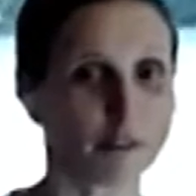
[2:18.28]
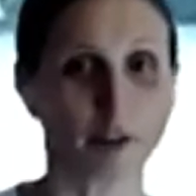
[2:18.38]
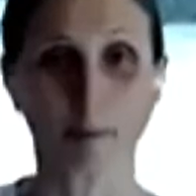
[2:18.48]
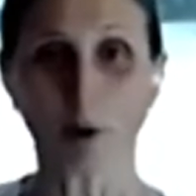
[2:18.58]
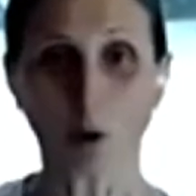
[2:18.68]

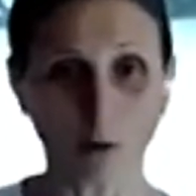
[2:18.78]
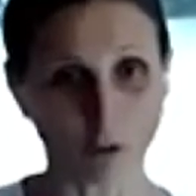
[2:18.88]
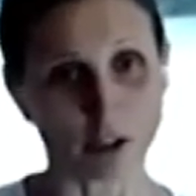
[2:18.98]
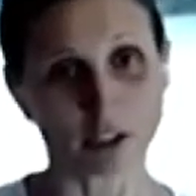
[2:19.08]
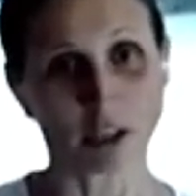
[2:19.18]
flip
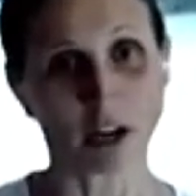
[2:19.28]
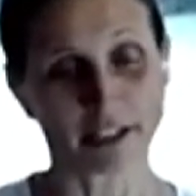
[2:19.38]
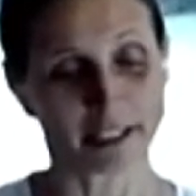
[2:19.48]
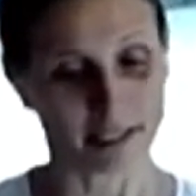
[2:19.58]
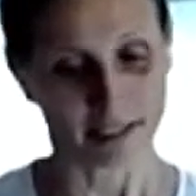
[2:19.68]
over on
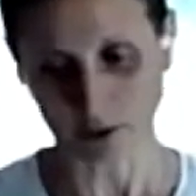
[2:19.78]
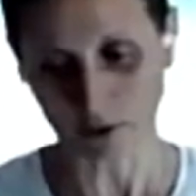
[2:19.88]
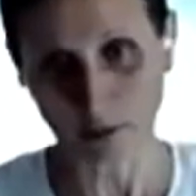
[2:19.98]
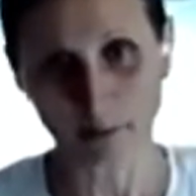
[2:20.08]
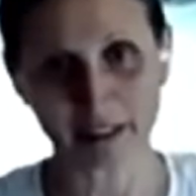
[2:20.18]
it. So
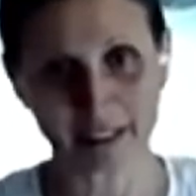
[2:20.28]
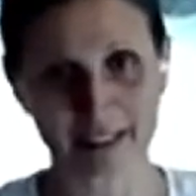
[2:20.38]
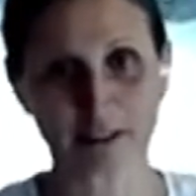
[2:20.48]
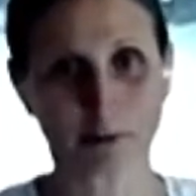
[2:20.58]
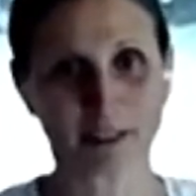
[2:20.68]
it would be,
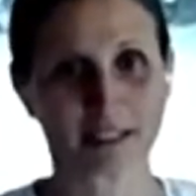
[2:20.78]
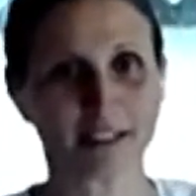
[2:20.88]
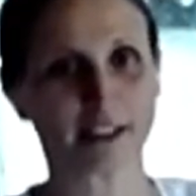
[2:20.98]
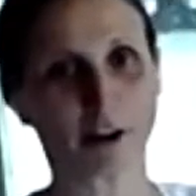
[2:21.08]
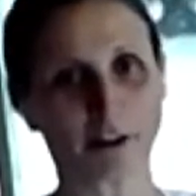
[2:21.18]
you'd be
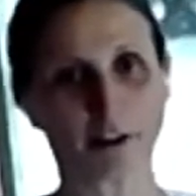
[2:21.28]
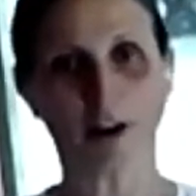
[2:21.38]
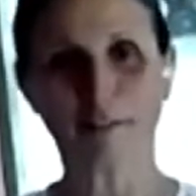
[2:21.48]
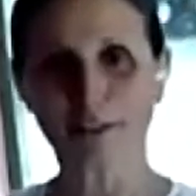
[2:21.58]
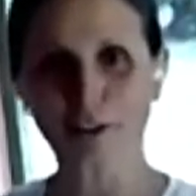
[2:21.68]
sitting on your office